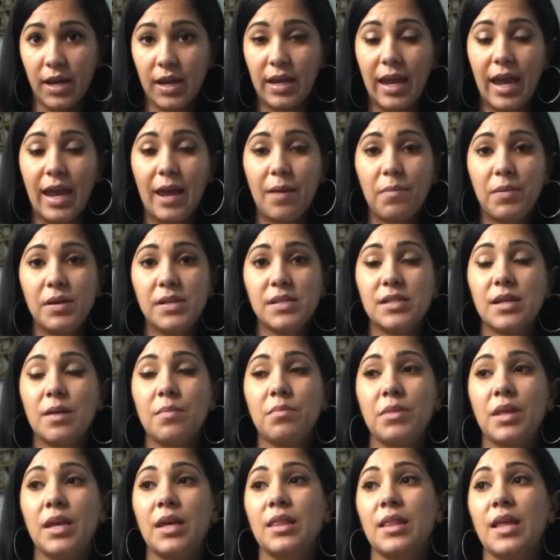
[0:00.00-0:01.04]
It can't be
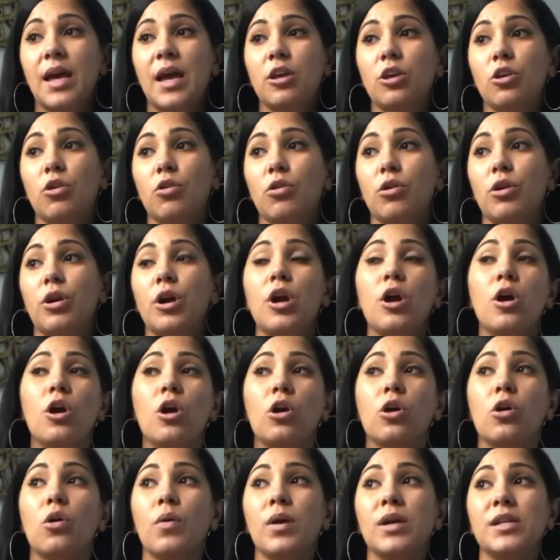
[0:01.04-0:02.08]
something that you're
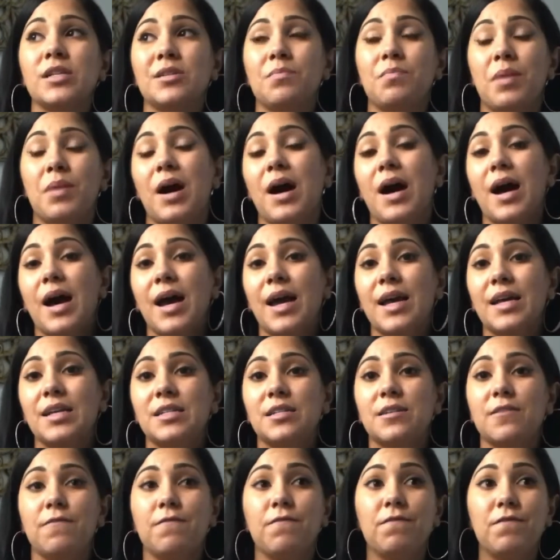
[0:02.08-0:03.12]
going to buy,
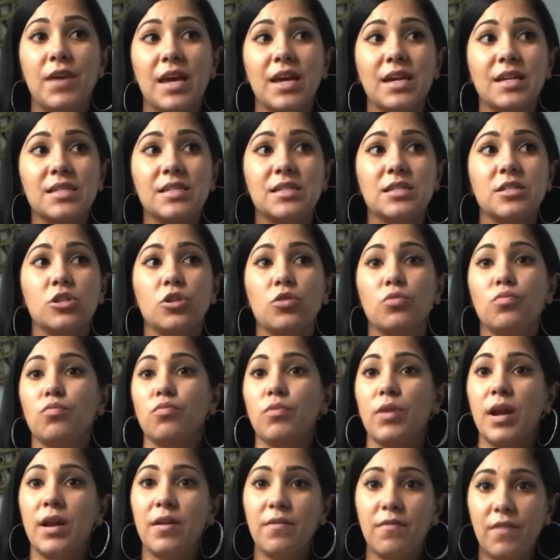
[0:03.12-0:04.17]
to fix, to
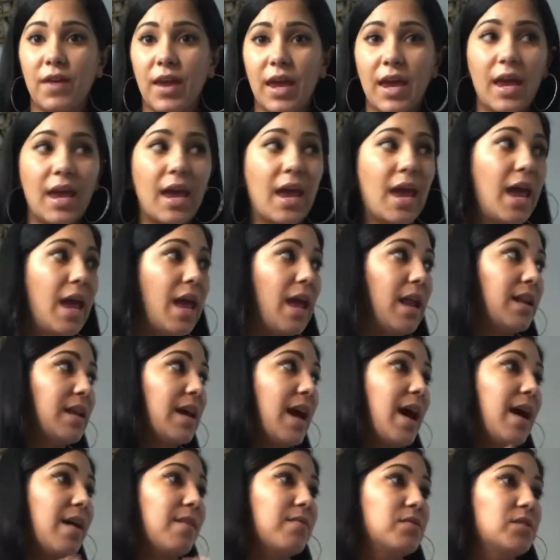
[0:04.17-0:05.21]
renovate, to
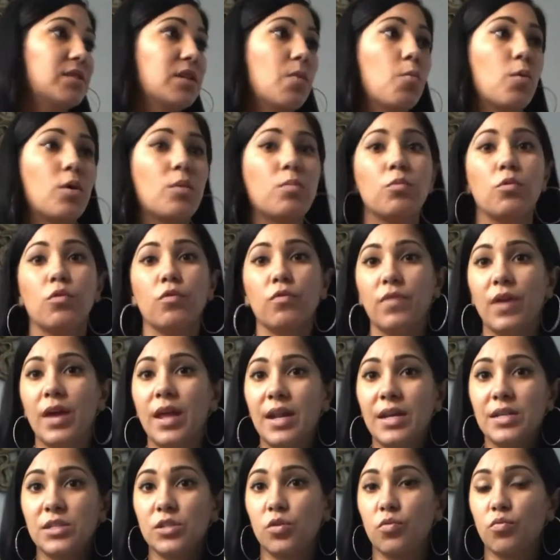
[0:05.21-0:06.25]
have someone move in
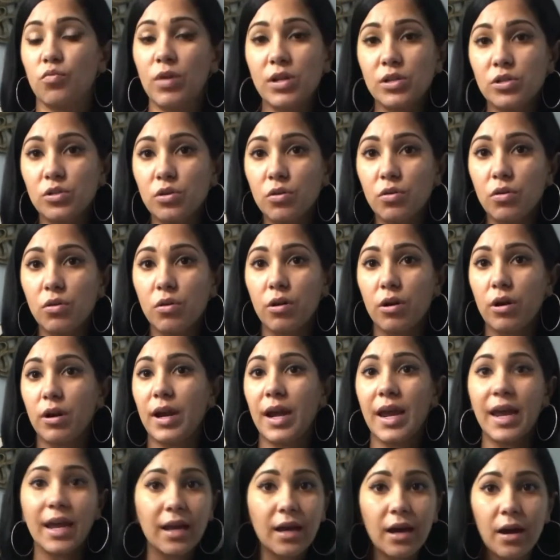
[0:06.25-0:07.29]
as a rental or
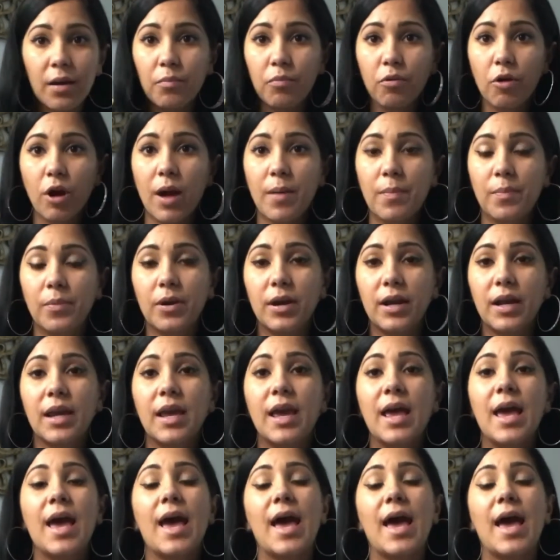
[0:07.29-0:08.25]
income property.